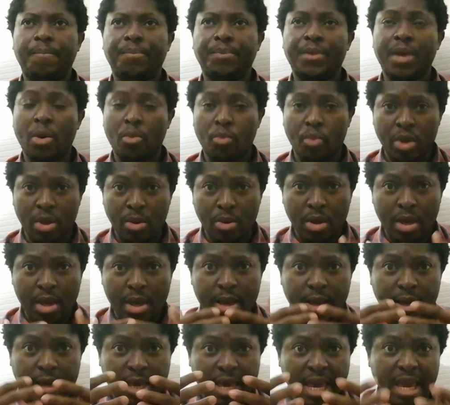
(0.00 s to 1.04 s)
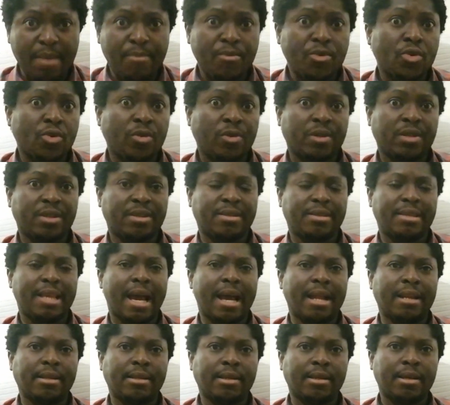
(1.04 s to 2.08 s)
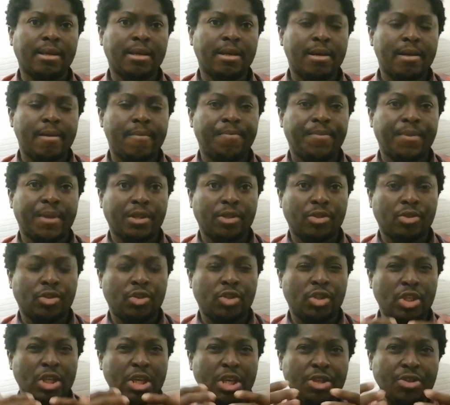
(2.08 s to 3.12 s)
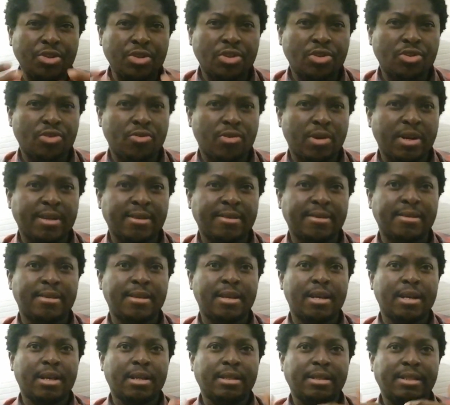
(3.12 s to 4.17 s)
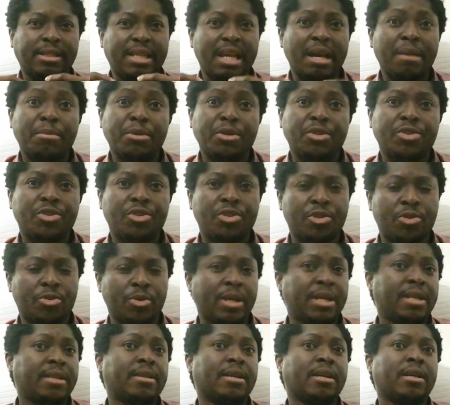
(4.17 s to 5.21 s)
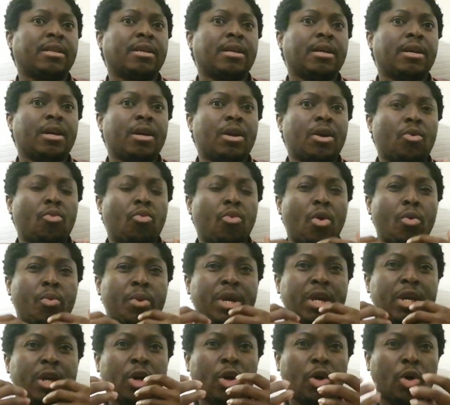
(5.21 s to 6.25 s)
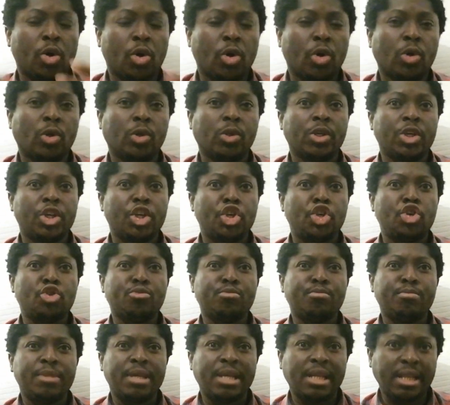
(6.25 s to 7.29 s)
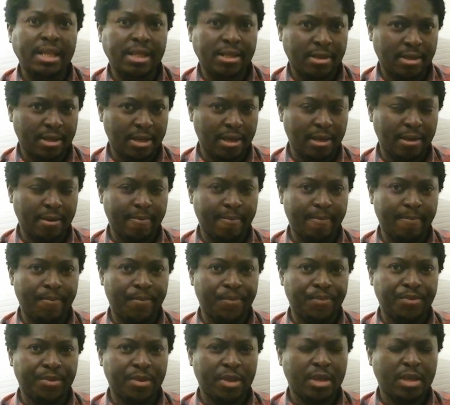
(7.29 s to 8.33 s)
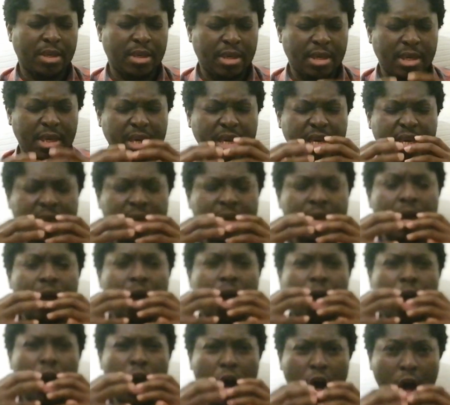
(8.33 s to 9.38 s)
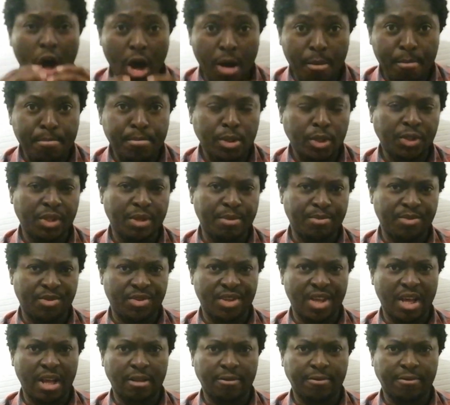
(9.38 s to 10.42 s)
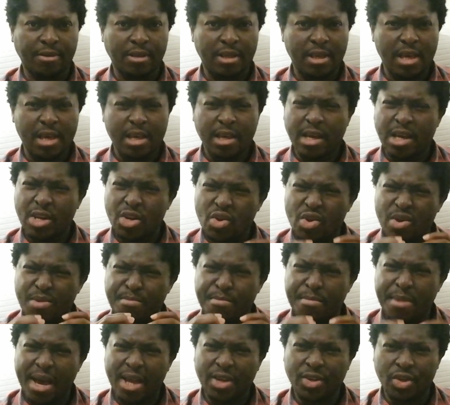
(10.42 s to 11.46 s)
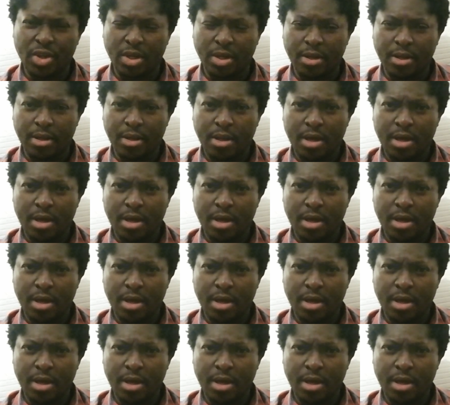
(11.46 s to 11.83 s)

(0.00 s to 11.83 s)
And we came to understand that Jesus Christ demonstrated what we call humility. He humbled himself. Can you imagine?